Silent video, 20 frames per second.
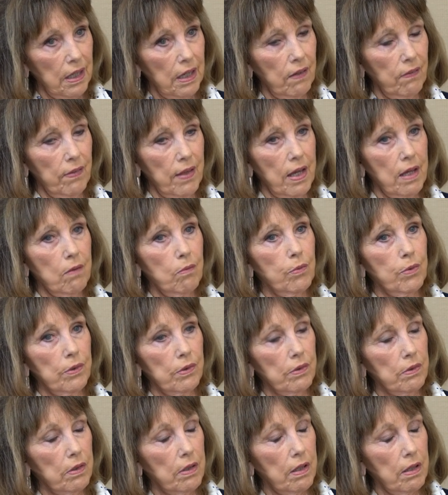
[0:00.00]
and
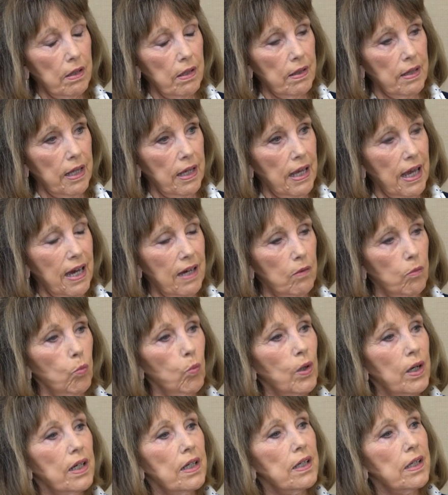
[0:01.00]
they had
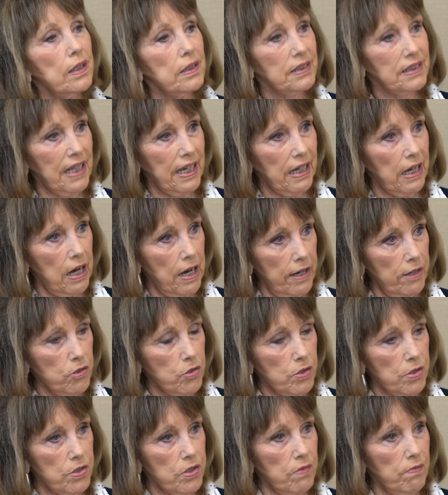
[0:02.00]
one
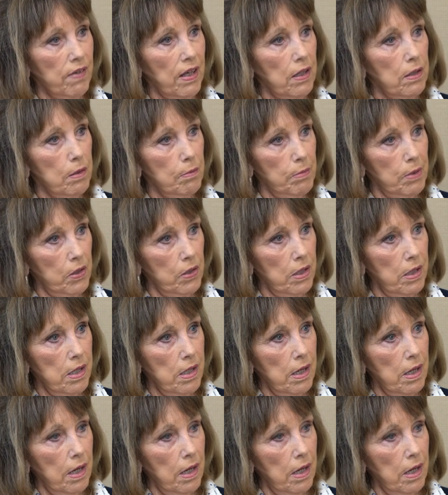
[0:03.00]
psychiatrist available